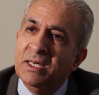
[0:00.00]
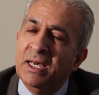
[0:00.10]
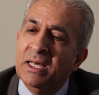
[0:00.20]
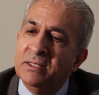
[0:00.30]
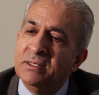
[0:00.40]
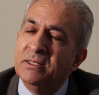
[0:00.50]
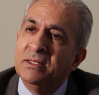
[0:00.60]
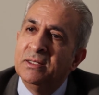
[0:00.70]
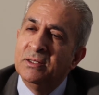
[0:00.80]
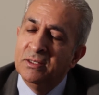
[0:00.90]
And
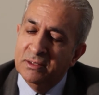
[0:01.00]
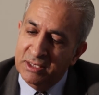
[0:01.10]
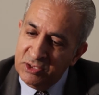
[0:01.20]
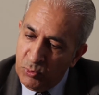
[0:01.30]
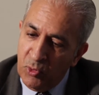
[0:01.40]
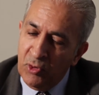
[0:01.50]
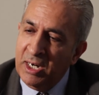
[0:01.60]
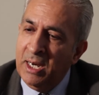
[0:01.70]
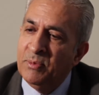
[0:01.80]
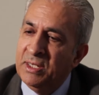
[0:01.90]
this program